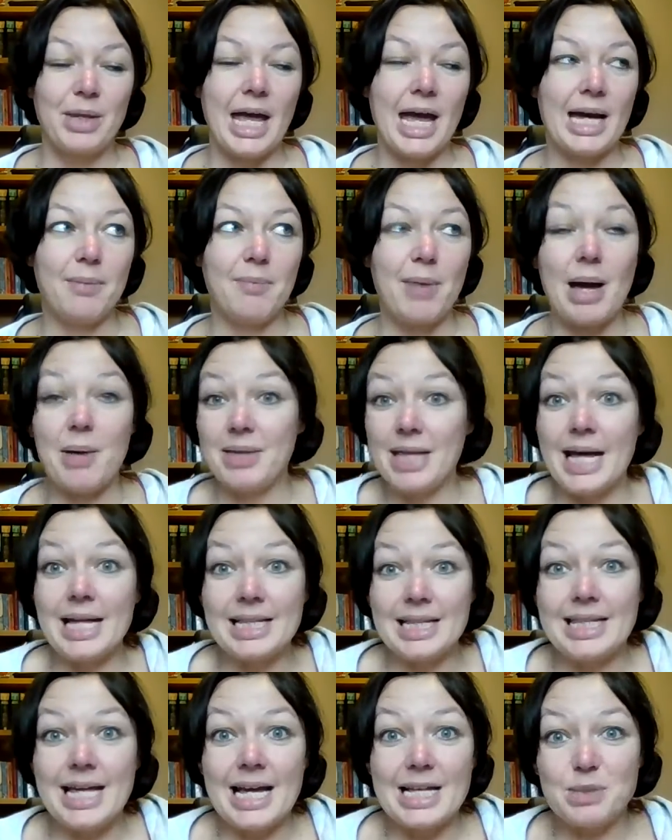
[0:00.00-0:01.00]

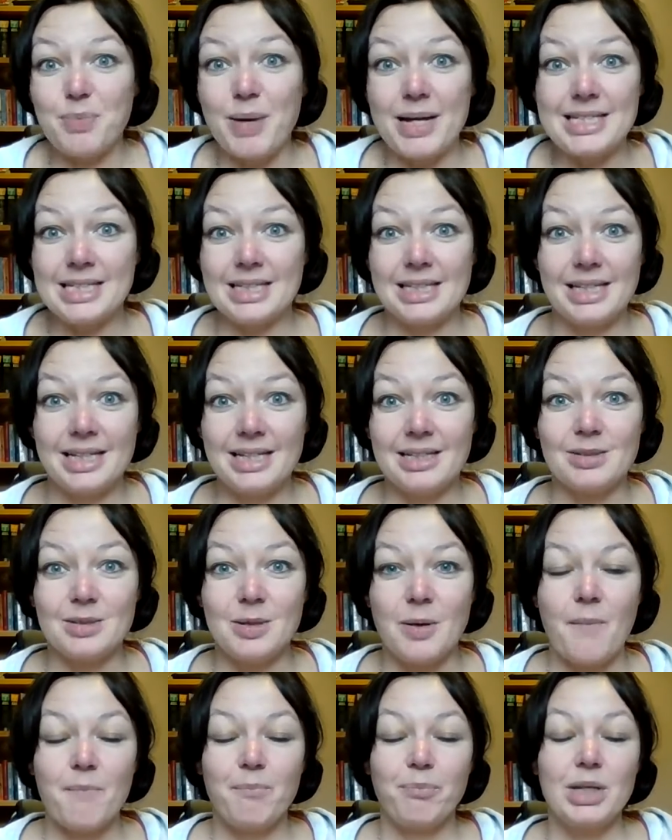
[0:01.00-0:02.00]
And that's basically it.
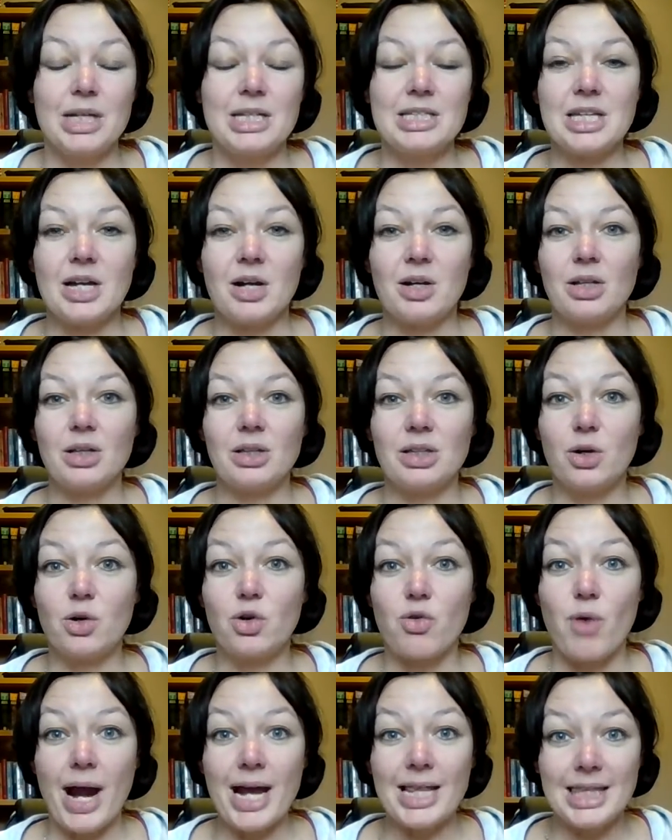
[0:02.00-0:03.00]
So the
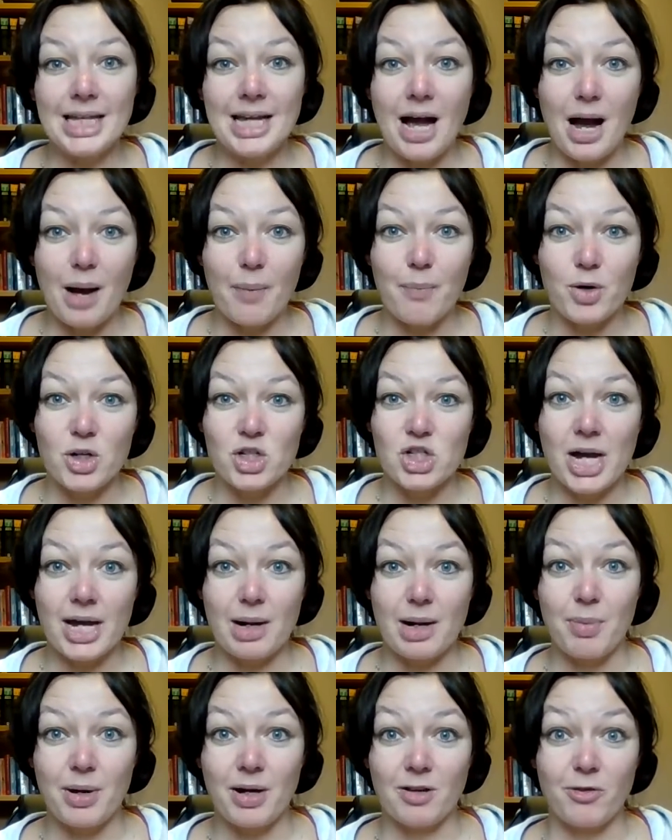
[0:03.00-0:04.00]
great thing I appreciate
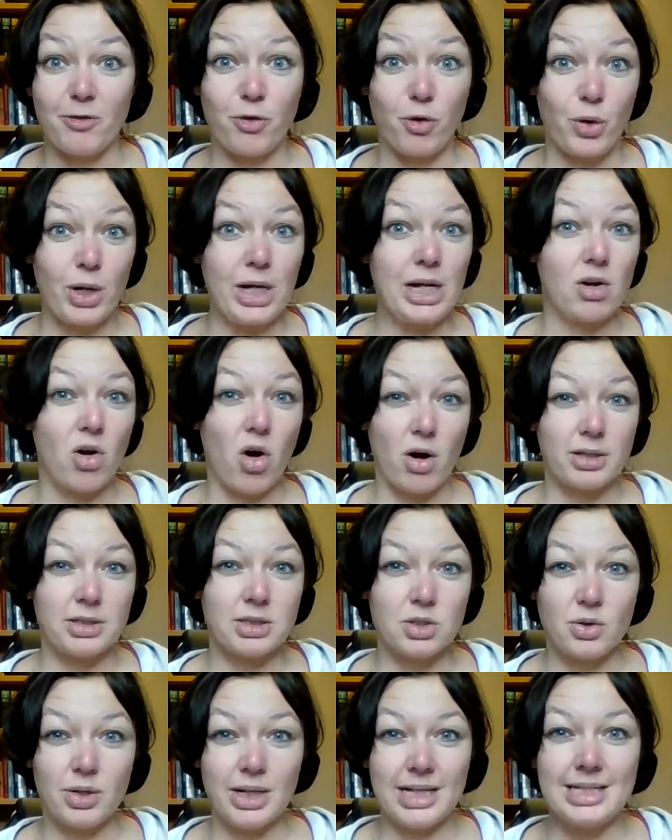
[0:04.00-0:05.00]
about
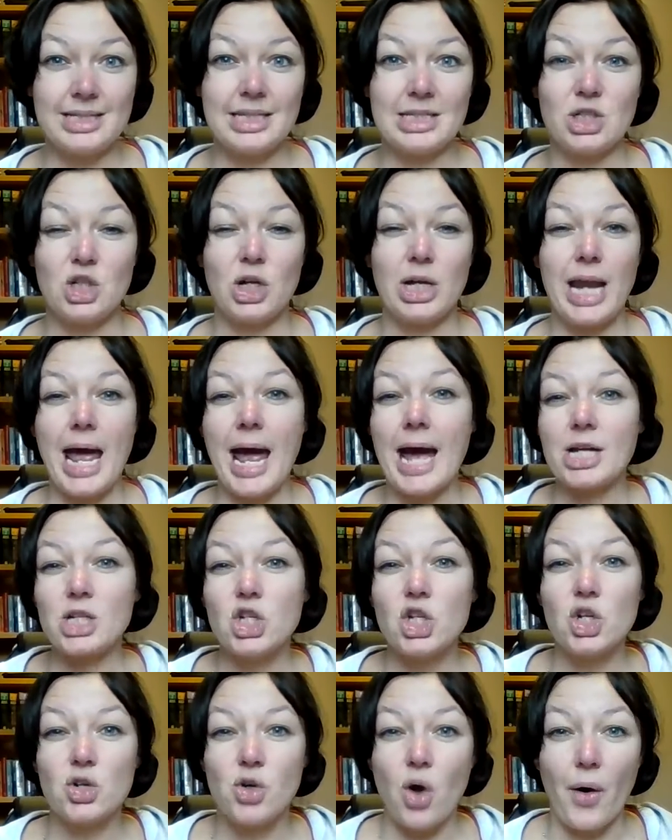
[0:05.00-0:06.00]
Freelancer is you can
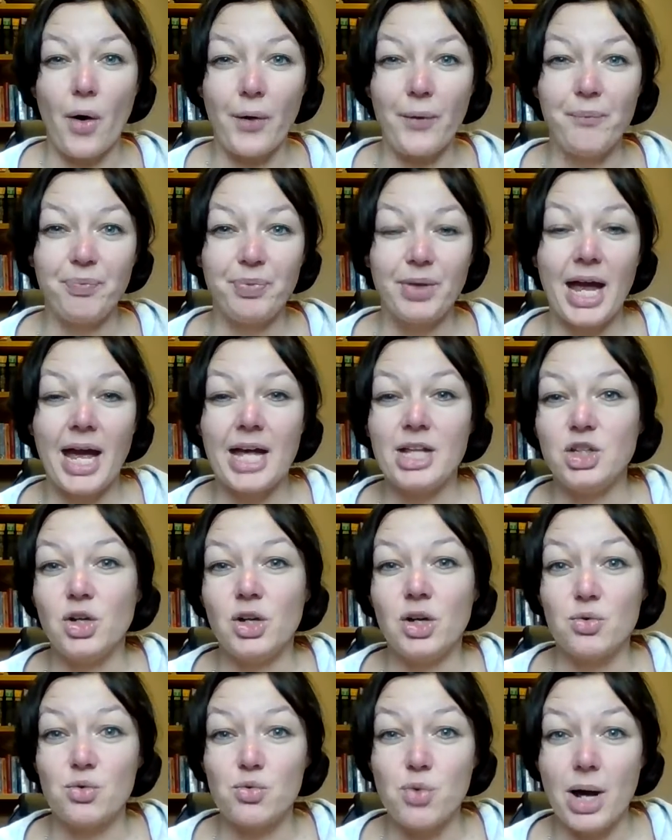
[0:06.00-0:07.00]
actually go and you
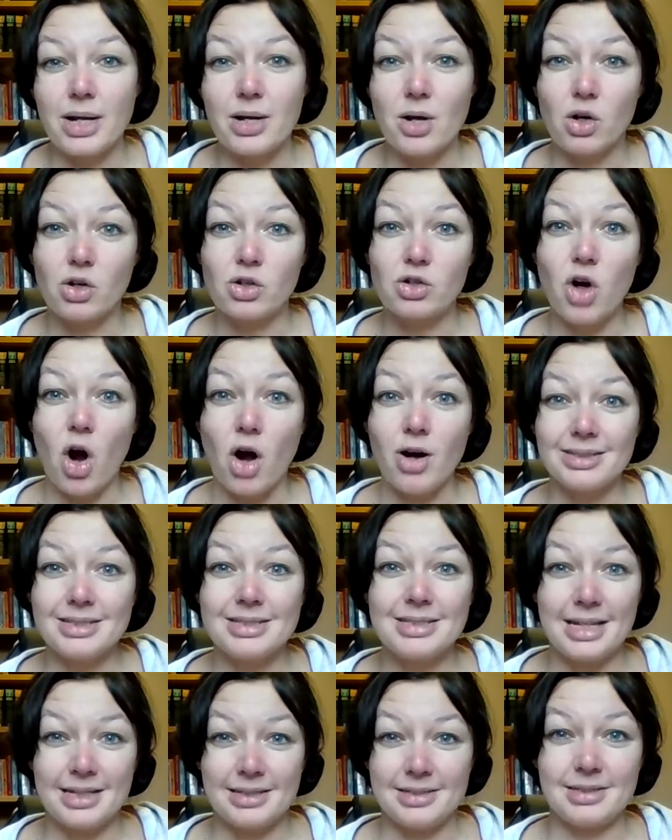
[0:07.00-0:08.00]
can run a
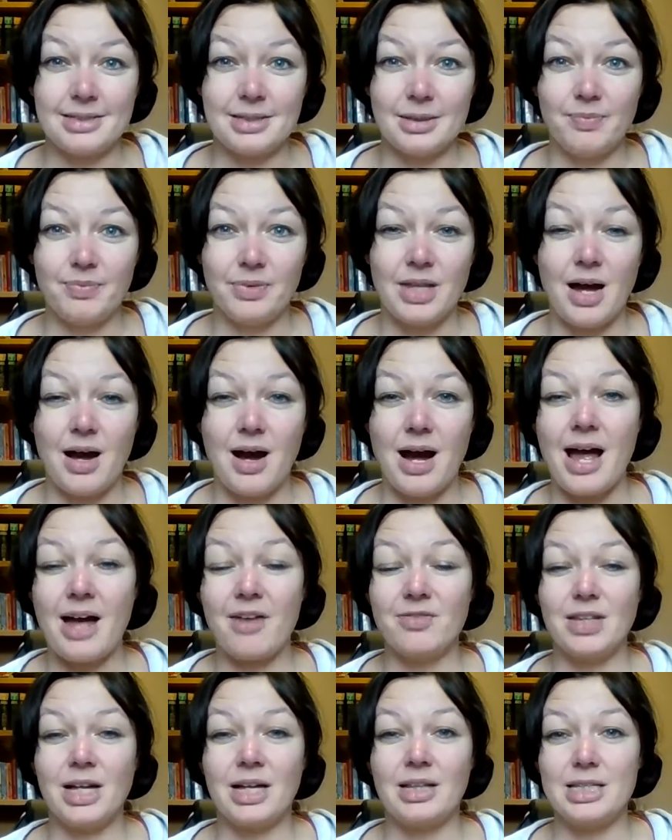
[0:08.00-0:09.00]
contest. Now, I
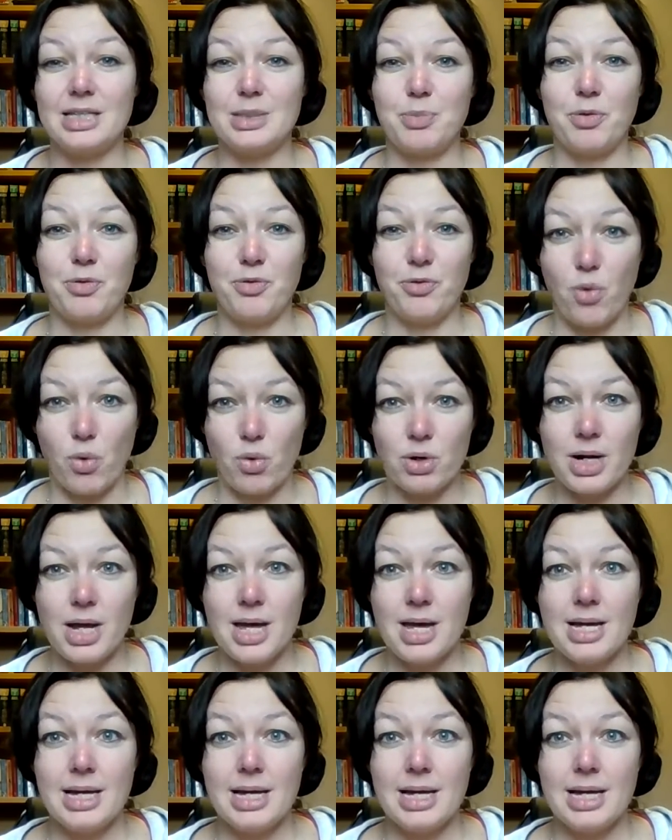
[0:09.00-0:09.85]
have done this before.